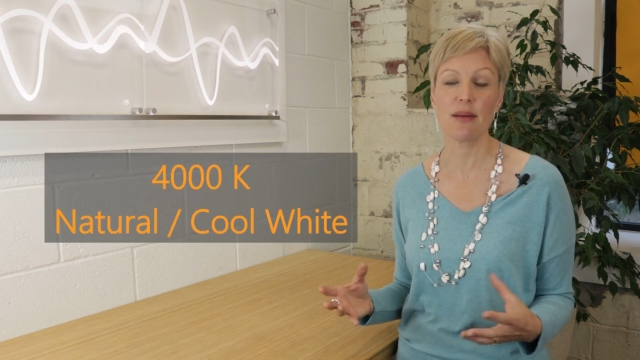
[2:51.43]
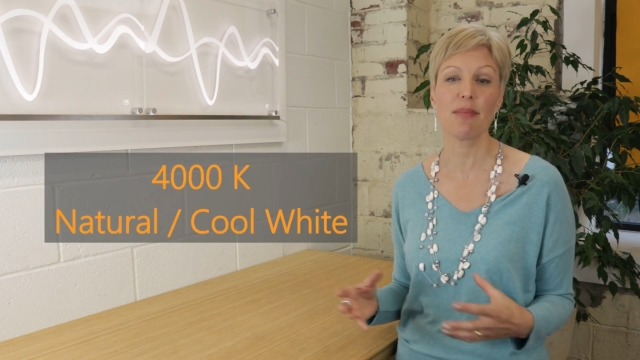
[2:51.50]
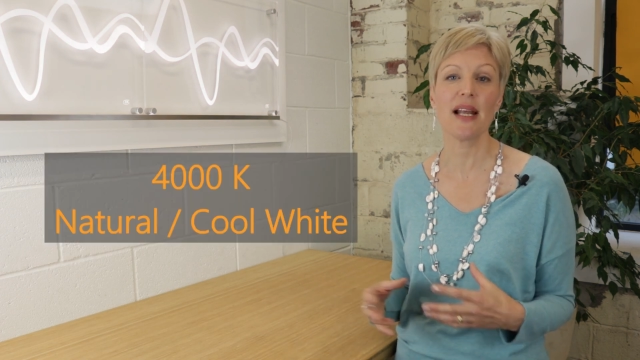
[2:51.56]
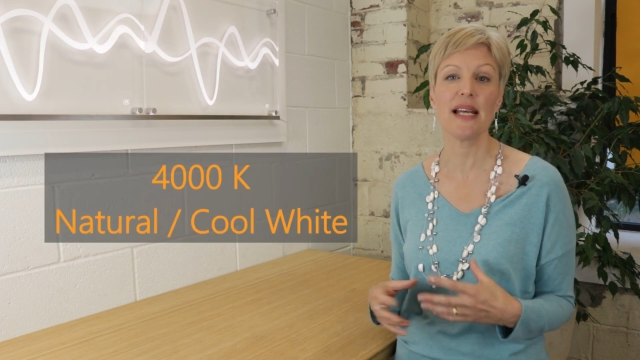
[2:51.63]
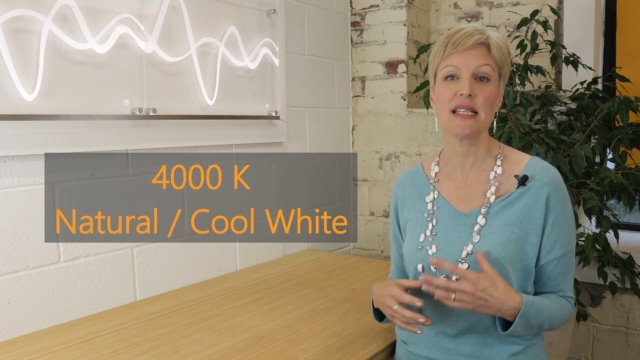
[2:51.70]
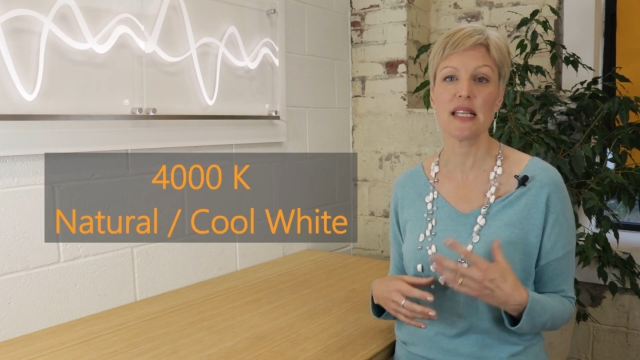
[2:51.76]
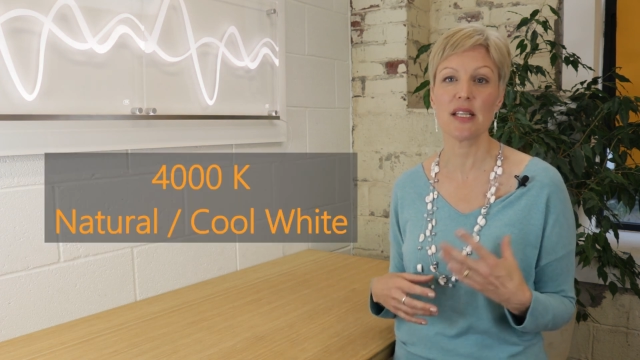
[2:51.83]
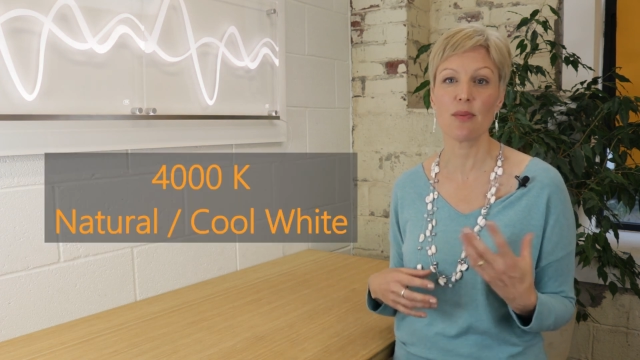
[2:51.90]
and
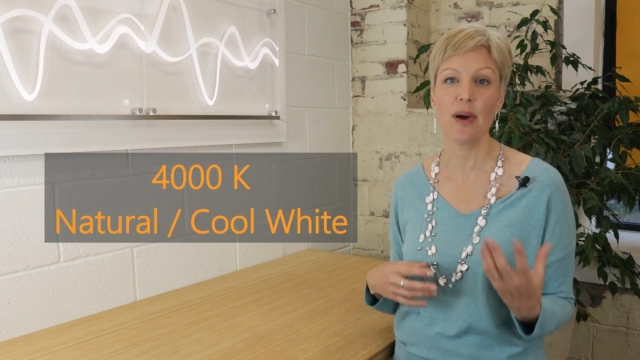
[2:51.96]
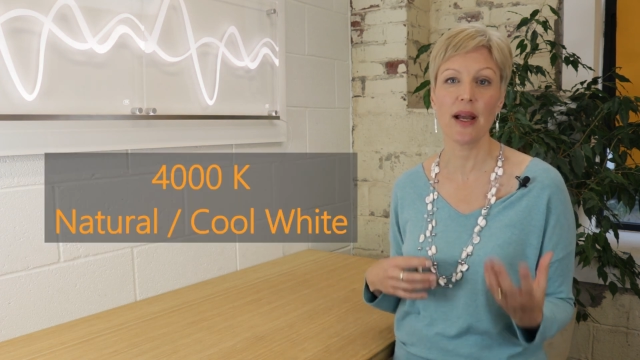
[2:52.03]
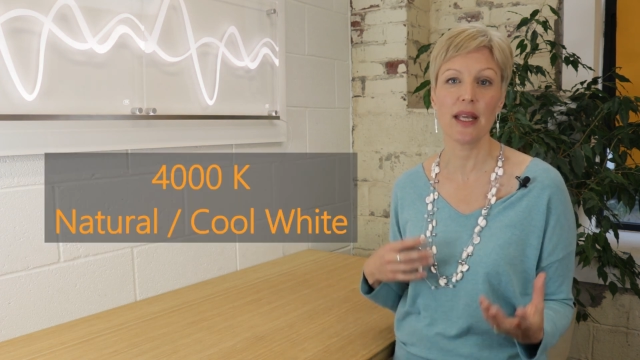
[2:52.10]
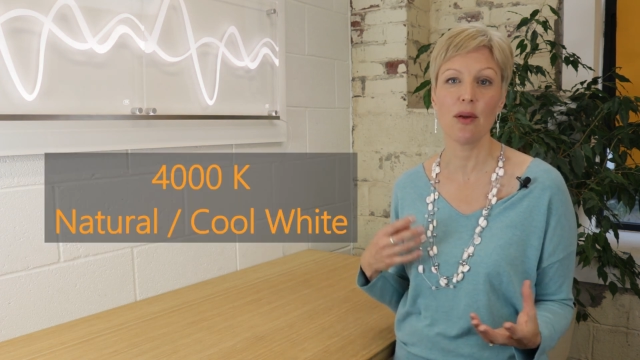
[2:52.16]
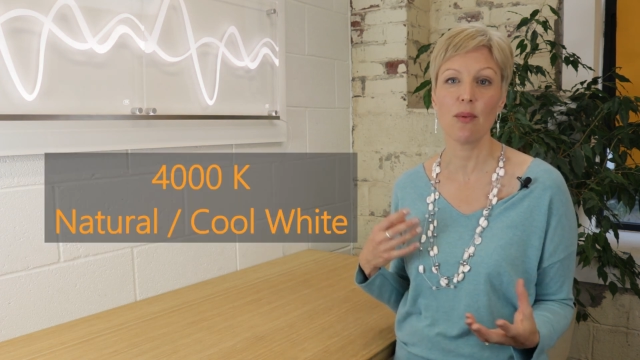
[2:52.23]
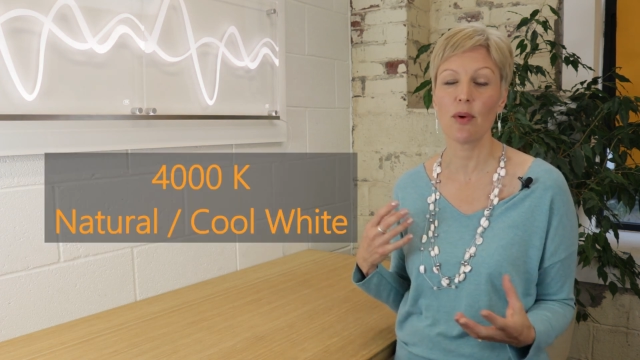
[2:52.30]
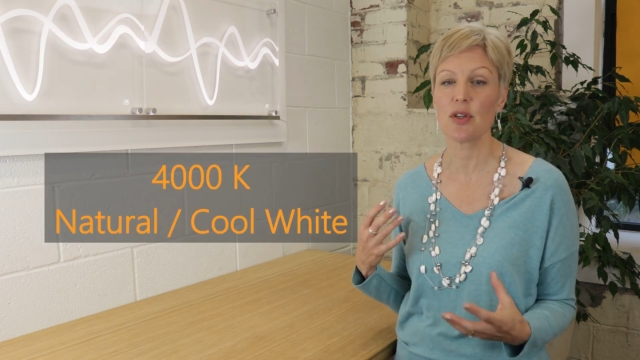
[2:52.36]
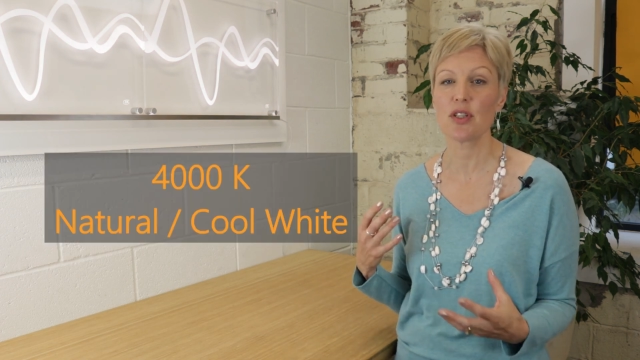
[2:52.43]
places where
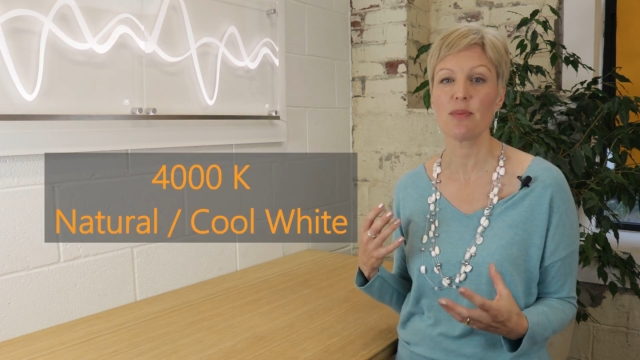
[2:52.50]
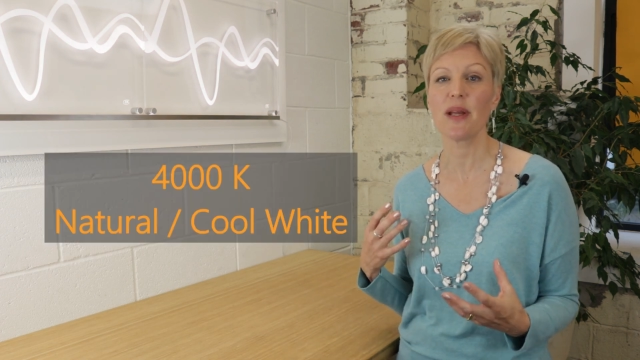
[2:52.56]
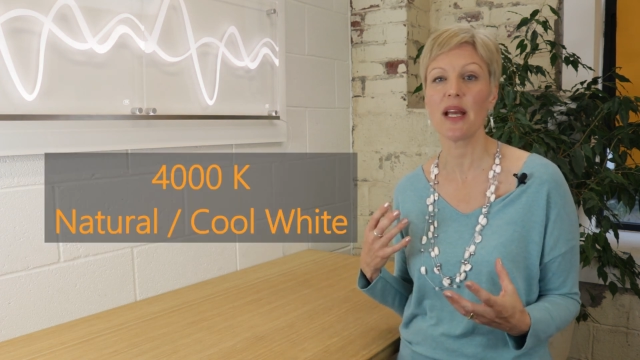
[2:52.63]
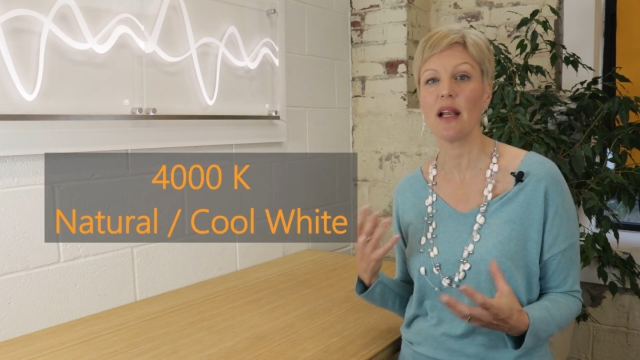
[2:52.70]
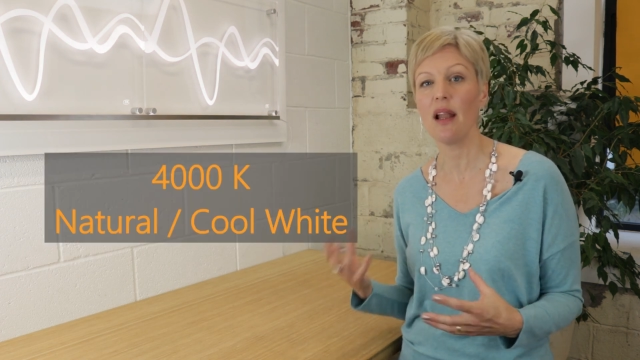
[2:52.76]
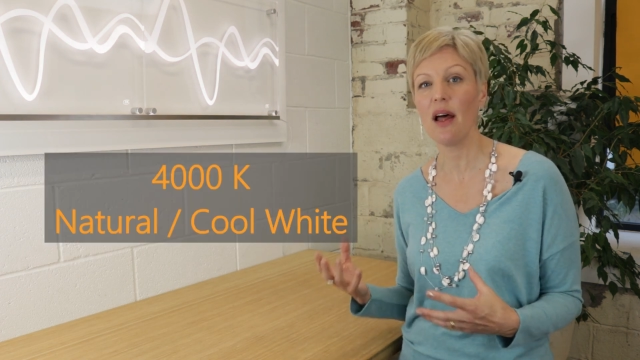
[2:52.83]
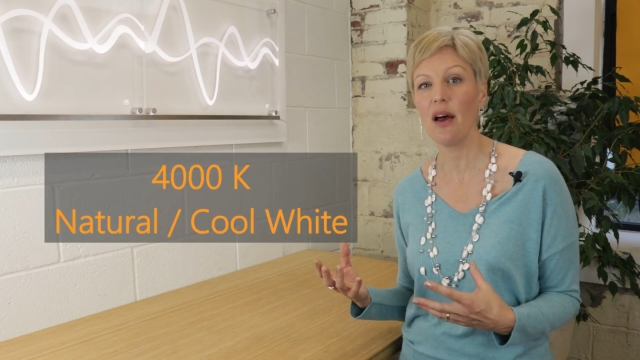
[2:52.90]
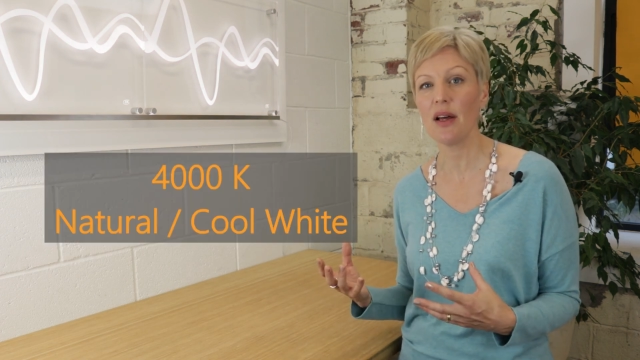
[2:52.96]
you want to be
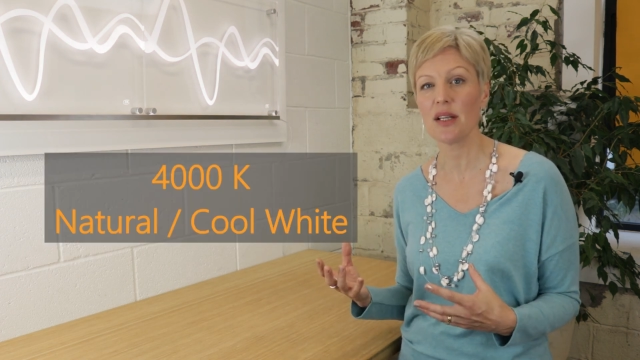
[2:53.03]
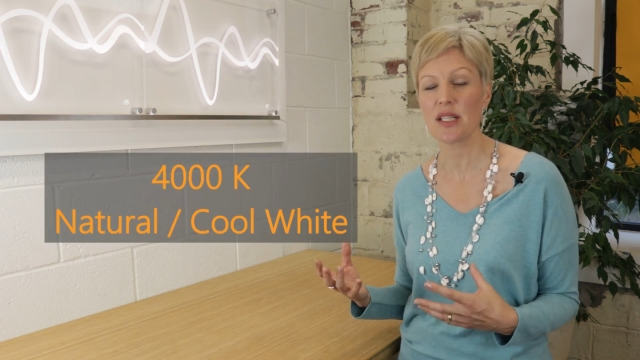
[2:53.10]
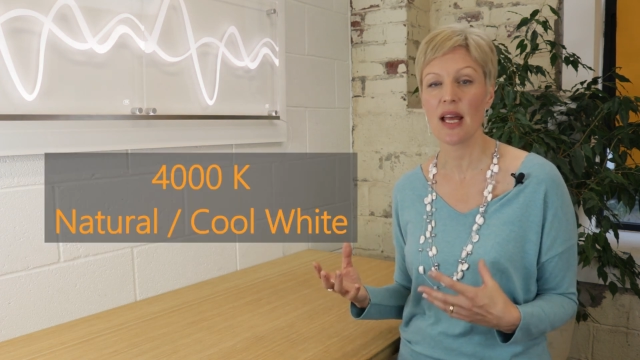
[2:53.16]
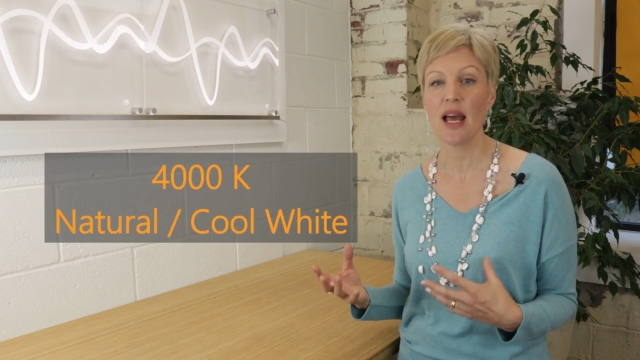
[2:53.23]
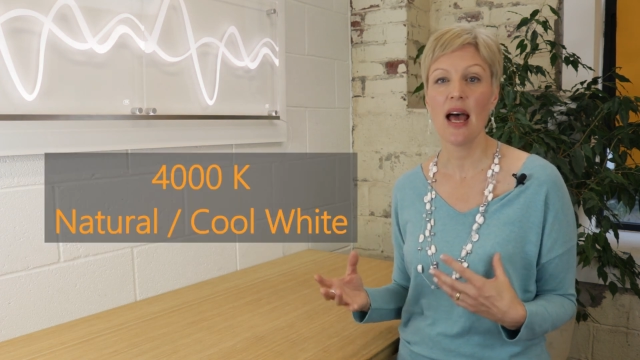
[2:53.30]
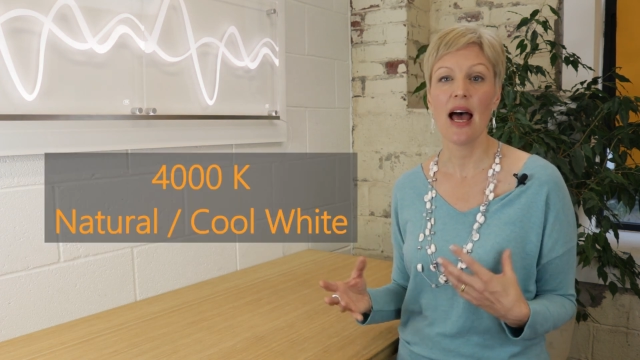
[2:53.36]
alert